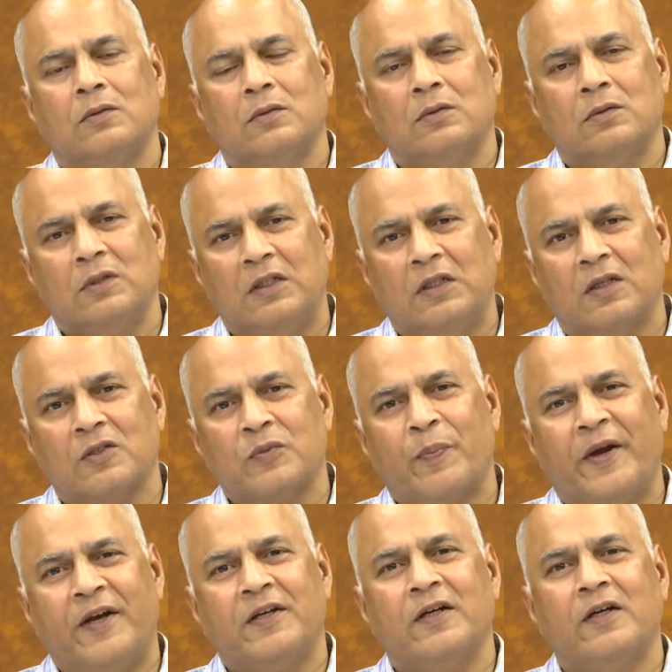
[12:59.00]
in the
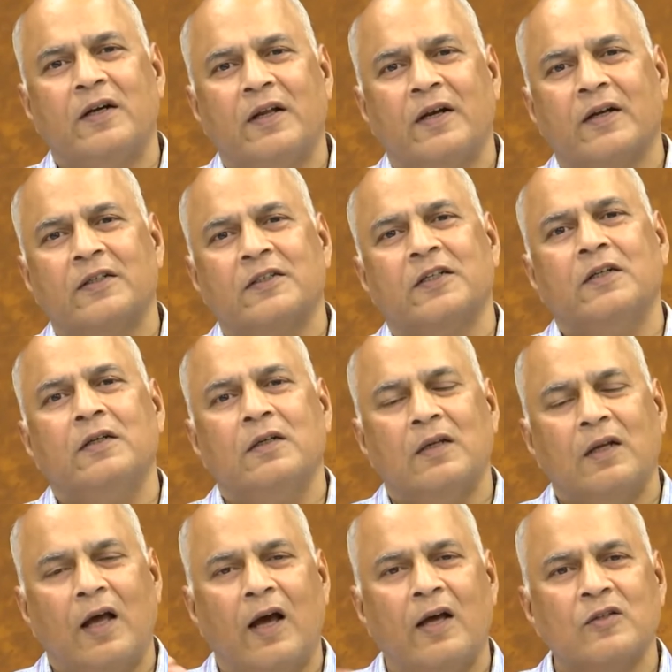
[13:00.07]
spatial direction
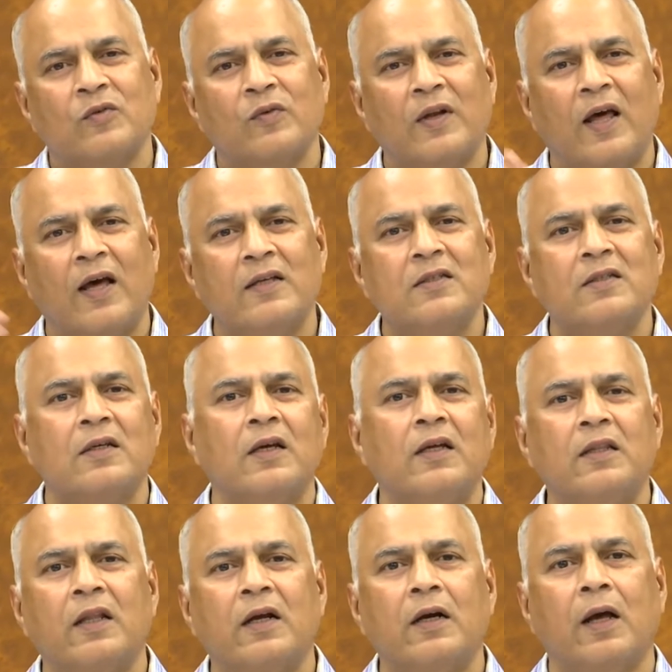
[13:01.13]
as well as in
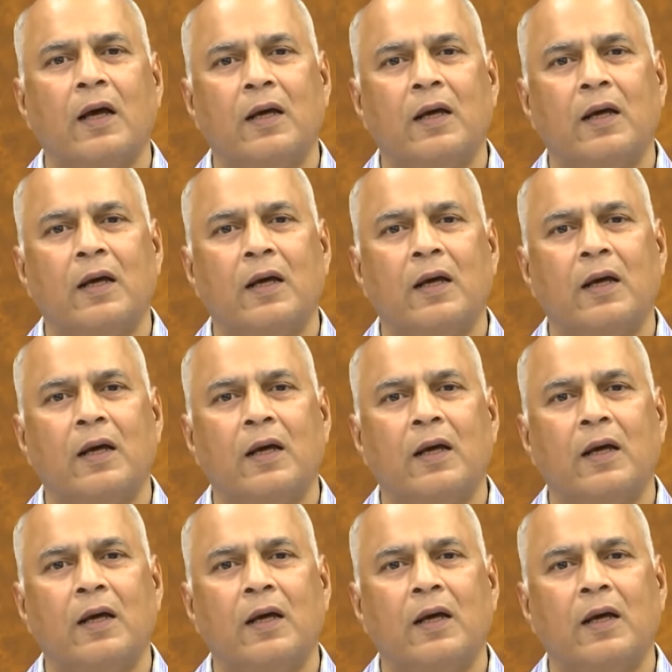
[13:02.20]
the time.